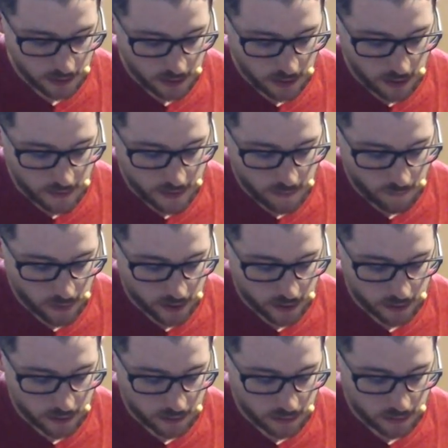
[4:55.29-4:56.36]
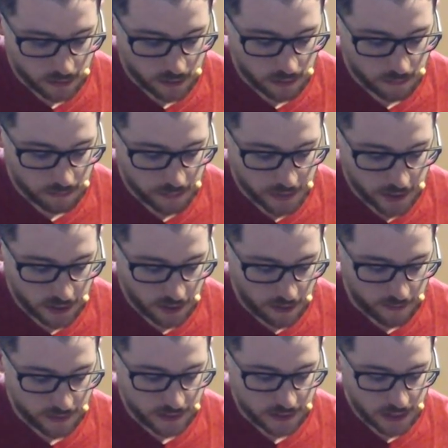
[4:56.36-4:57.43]
and then we're going to pick on
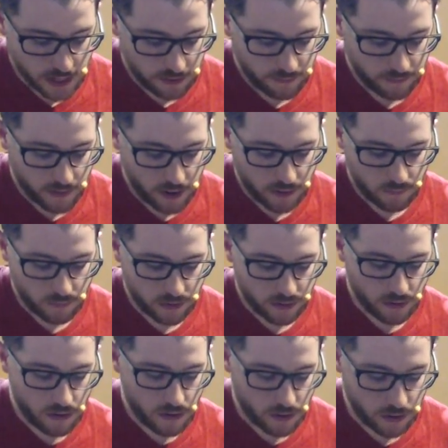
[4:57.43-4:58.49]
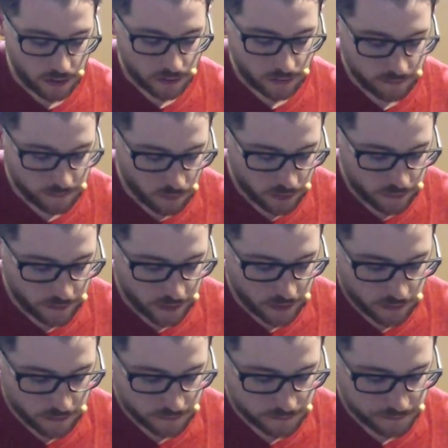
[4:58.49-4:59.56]
the 10th fret with our 4th
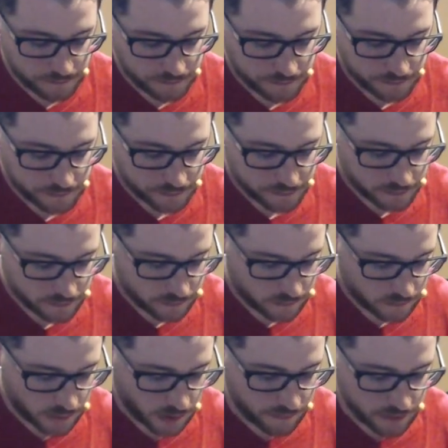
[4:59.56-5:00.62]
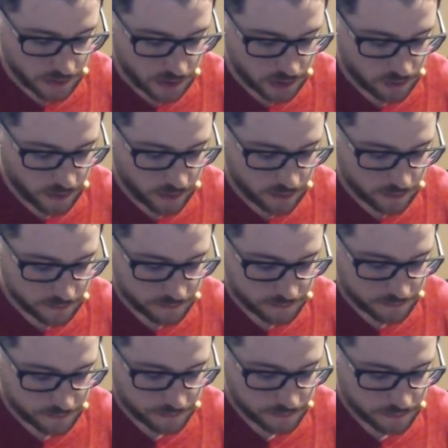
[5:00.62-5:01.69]
finger on the D string,
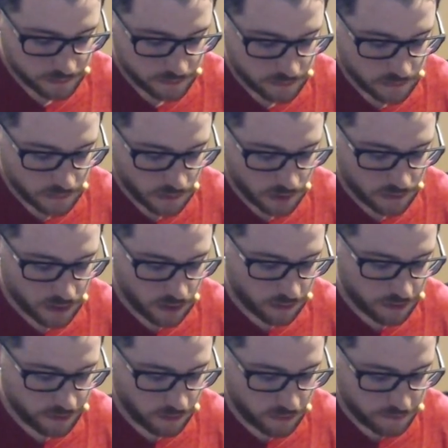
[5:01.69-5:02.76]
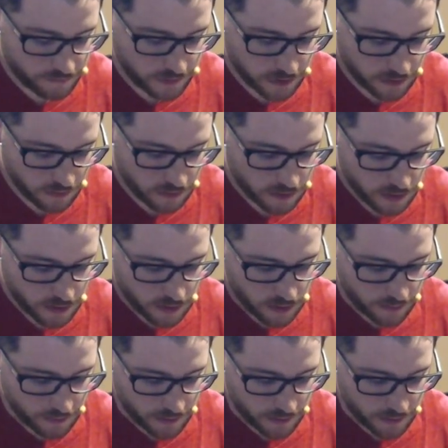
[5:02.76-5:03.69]
then our 3rd finger on the